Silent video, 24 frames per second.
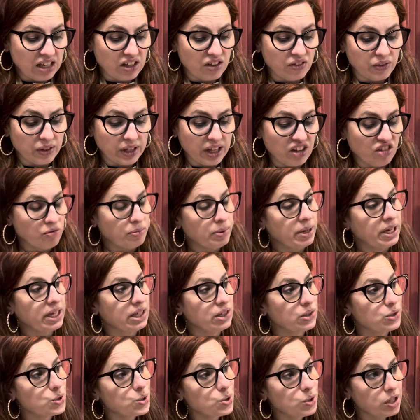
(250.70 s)
of life by
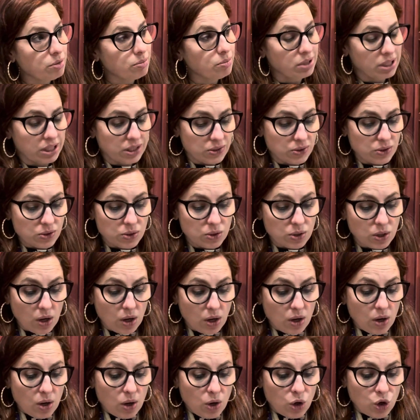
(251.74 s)
extremists
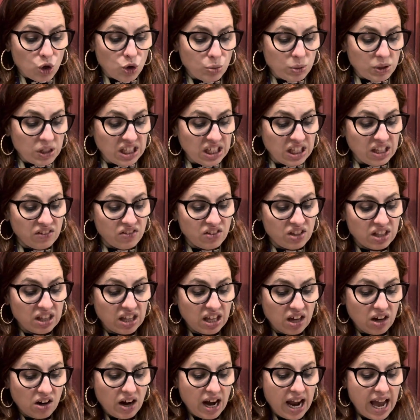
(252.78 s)
who believe that
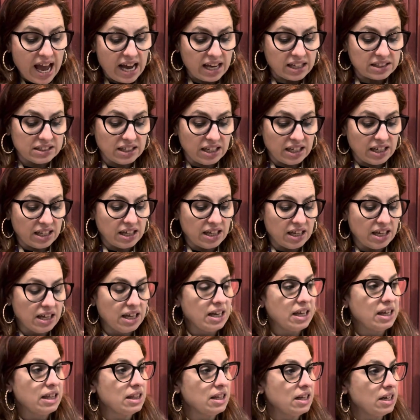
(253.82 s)
they are acting
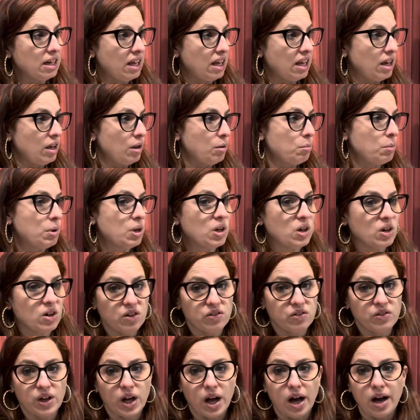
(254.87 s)
in the name
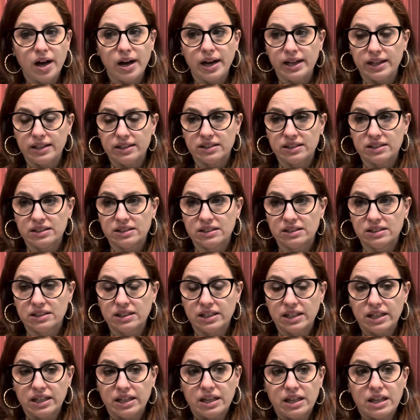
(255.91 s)
of God.
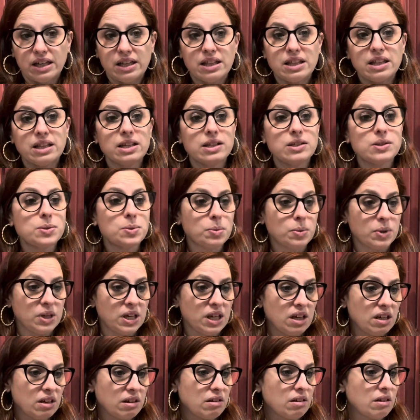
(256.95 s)
This
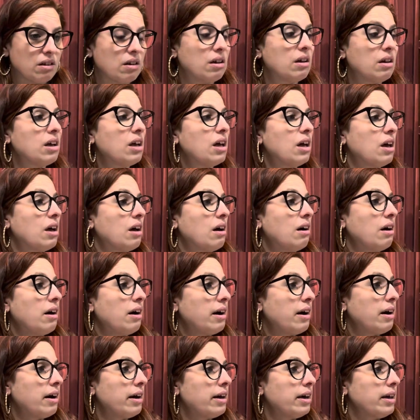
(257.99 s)
week,
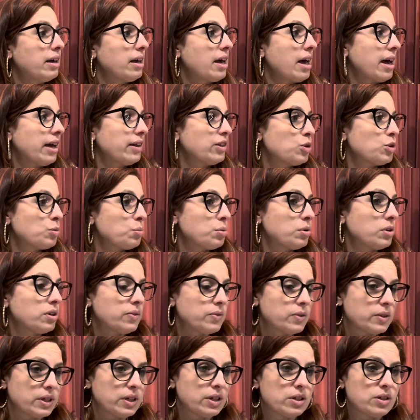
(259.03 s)
I had the
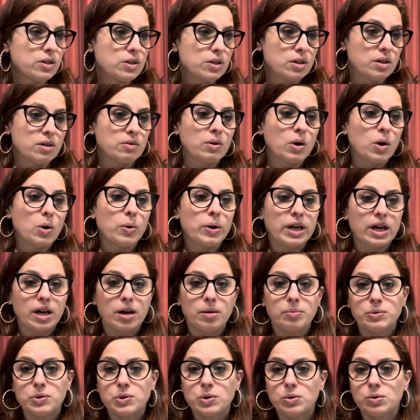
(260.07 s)
privilege of going
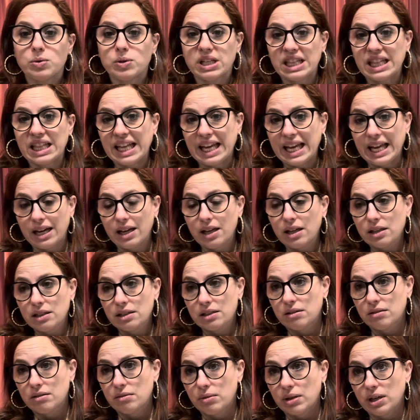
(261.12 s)
up to Atlanta,
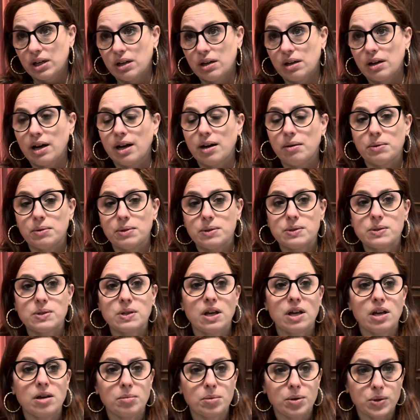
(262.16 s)
where I was
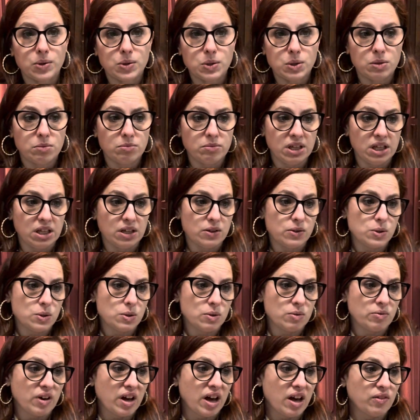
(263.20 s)
able to meet a
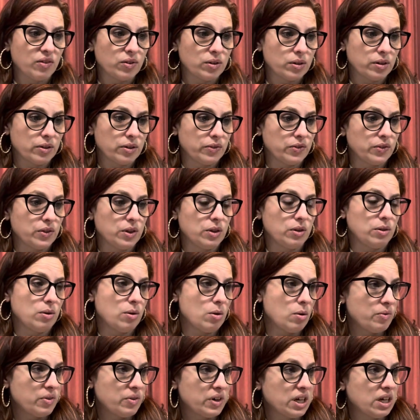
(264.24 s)
survivor of the
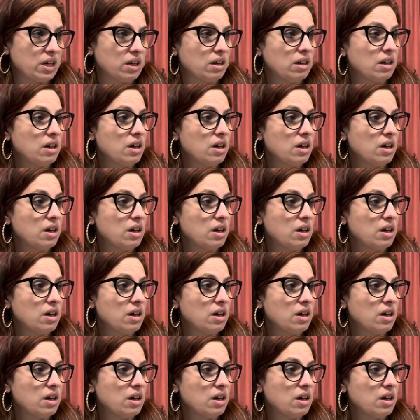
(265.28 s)
Nova